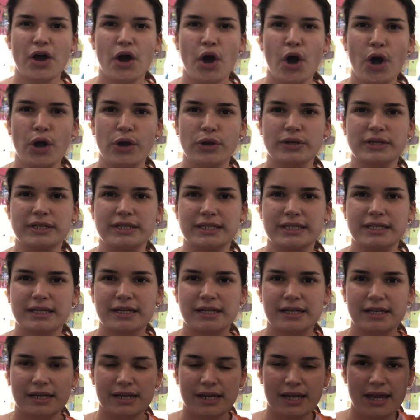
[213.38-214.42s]
Oat.
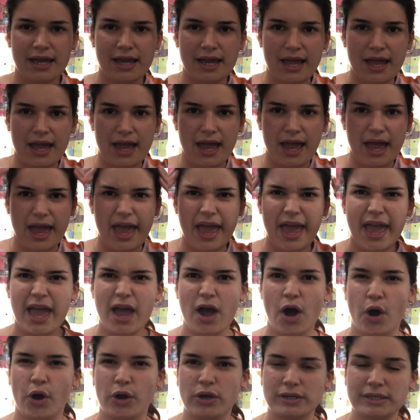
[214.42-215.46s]

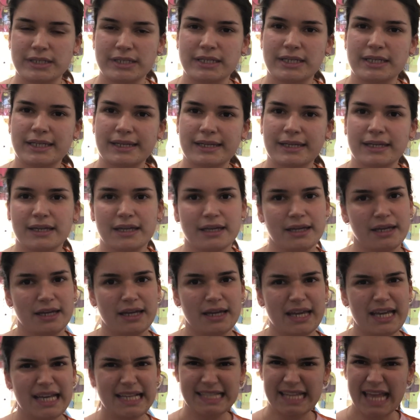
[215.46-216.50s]
Oat.
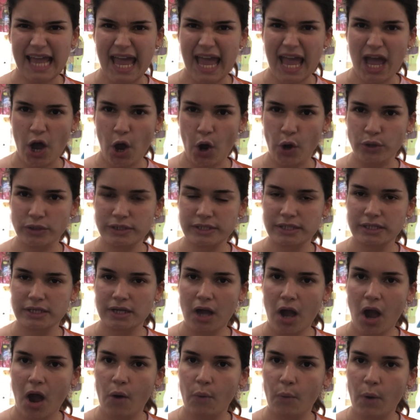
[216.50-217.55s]
Is oat
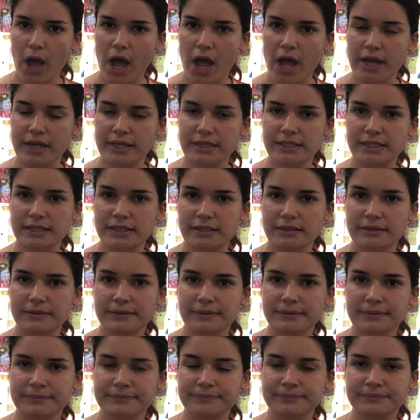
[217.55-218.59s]
a word?
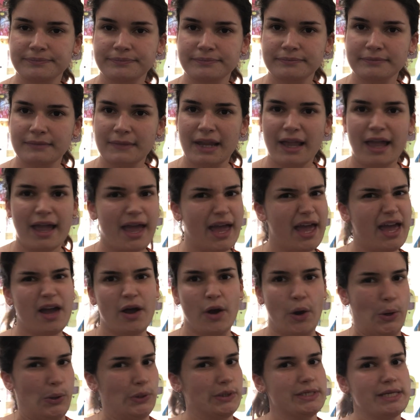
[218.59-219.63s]

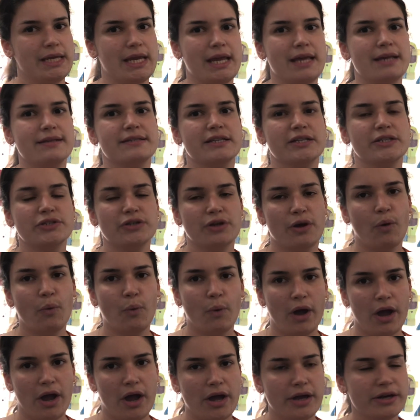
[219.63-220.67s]
Oat isn't a
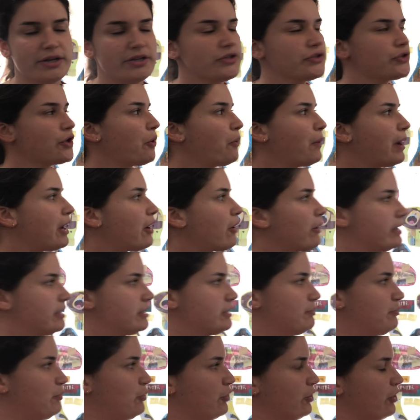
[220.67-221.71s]
word, so we're going
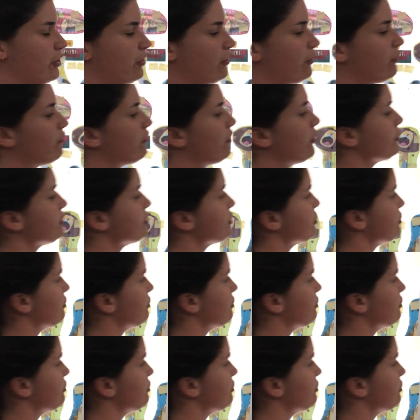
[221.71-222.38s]
to put a cross